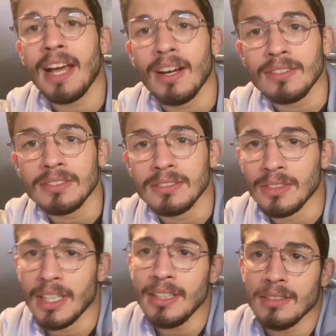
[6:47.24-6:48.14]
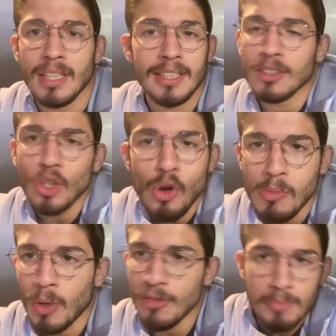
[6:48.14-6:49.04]
out, right? Like
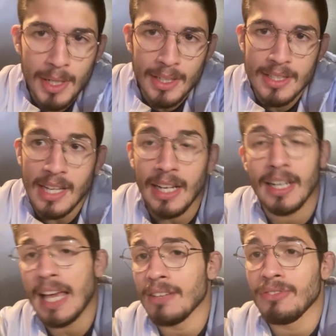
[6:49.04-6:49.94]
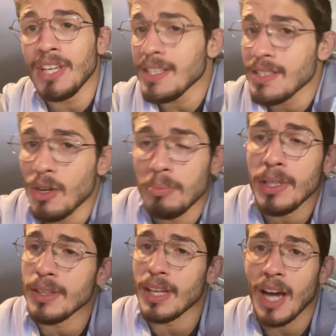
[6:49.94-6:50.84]
normal, everybody gets tired. And Vic is
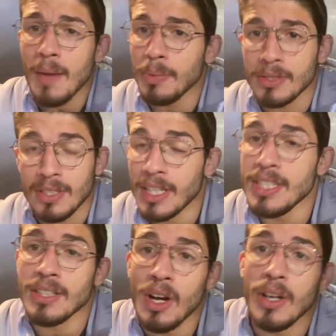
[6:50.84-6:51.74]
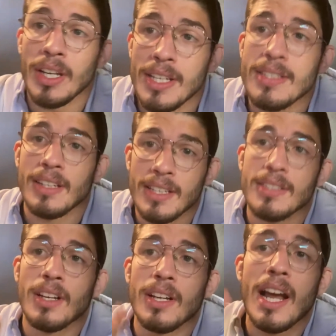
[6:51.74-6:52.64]
completely the opposite. He's
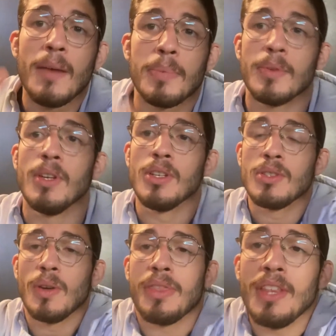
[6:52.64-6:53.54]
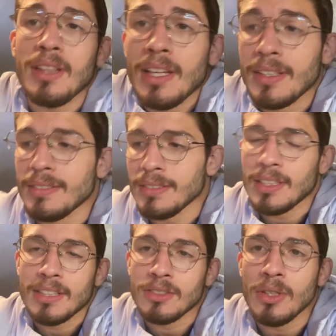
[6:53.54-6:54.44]
going up. So I think like
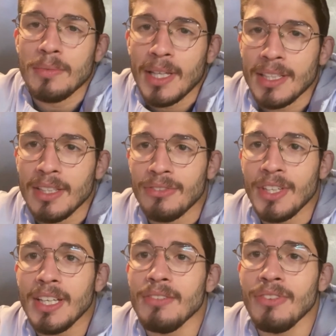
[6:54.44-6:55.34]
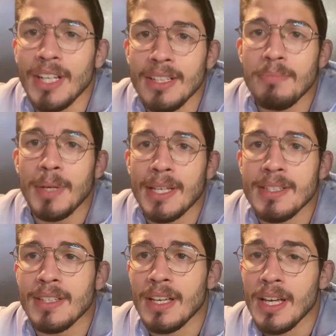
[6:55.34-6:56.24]
I told him, like if Vic can find the
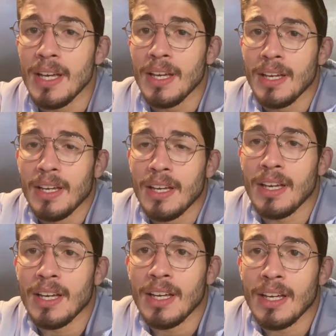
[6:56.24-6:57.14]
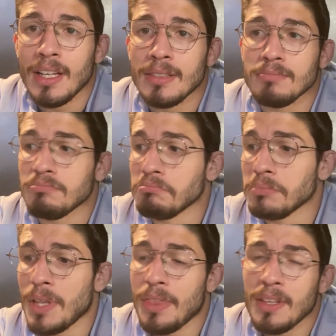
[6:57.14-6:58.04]
pace, and
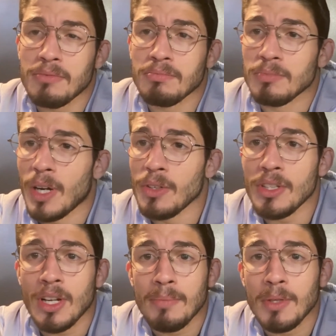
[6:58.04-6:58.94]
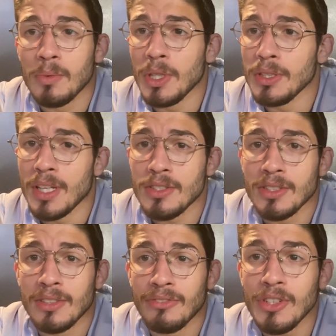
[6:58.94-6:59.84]
I think Raoni gonna be really dangerous
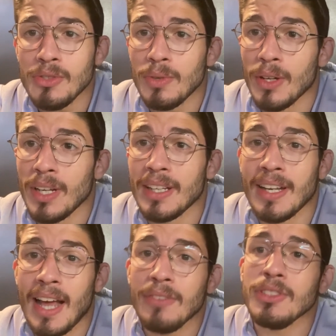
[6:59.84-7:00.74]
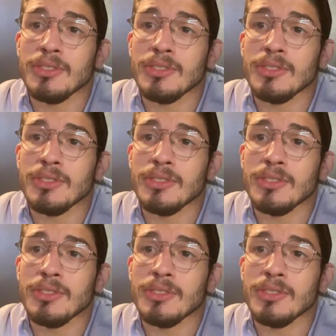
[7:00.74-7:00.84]
in the first round, and then after